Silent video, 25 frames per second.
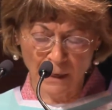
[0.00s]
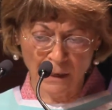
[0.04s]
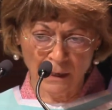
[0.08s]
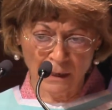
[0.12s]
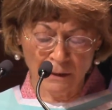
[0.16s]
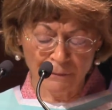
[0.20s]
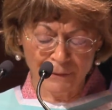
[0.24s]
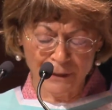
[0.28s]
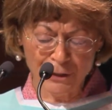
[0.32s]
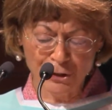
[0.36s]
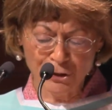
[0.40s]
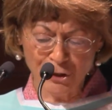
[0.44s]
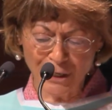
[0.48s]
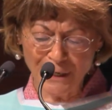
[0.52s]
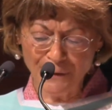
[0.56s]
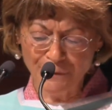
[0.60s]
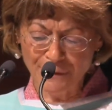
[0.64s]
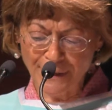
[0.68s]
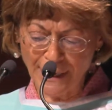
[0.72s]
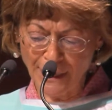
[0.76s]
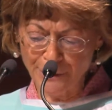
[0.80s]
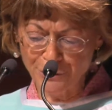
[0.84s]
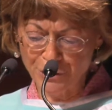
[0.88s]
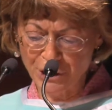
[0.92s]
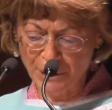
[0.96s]
The chief
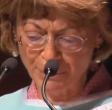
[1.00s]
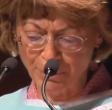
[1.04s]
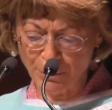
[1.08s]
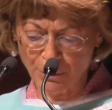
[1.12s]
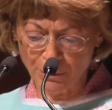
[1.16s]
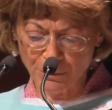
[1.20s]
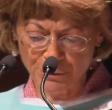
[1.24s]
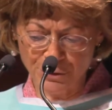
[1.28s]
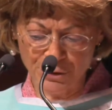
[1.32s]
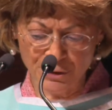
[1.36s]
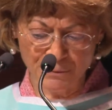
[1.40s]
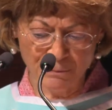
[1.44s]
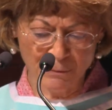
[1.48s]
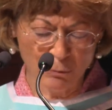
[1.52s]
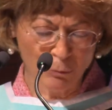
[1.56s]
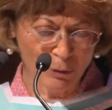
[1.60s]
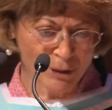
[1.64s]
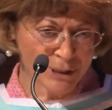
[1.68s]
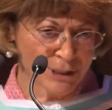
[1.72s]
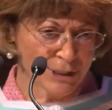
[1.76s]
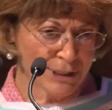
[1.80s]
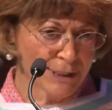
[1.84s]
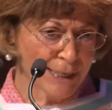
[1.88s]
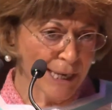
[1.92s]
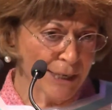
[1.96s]
constables were
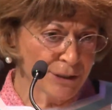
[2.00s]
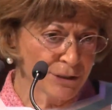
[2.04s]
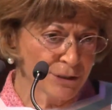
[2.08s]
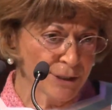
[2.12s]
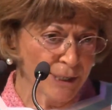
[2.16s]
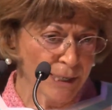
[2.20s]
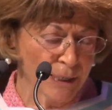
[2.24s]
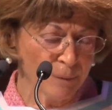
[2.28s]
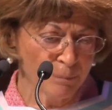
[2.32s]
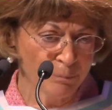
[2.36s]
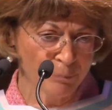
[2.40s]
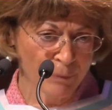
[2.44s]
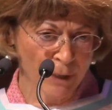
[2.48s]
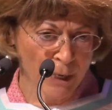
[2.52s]
discussing